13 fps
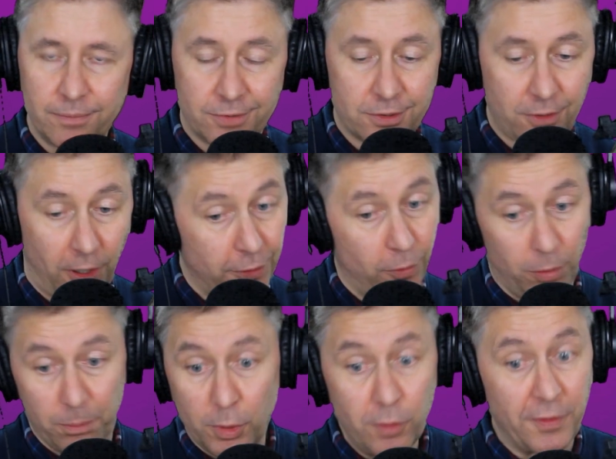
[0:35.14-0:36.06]
started
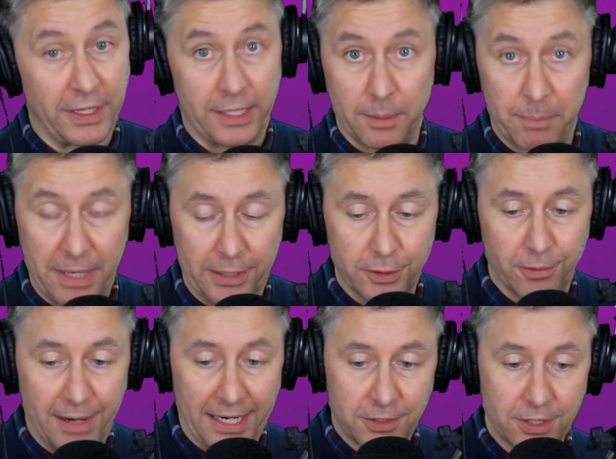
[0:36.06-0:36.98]
or moving in a better
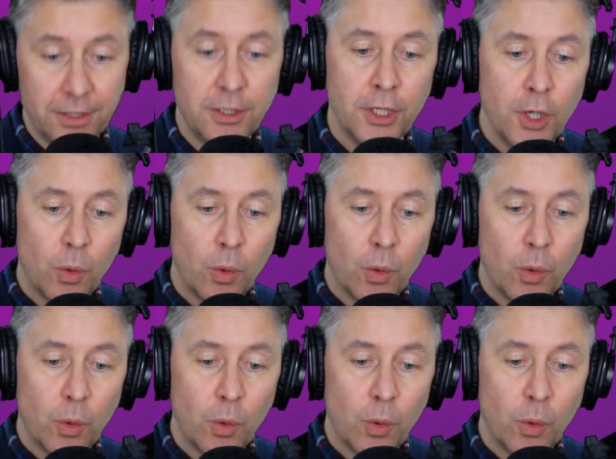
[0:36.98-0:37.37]
direction,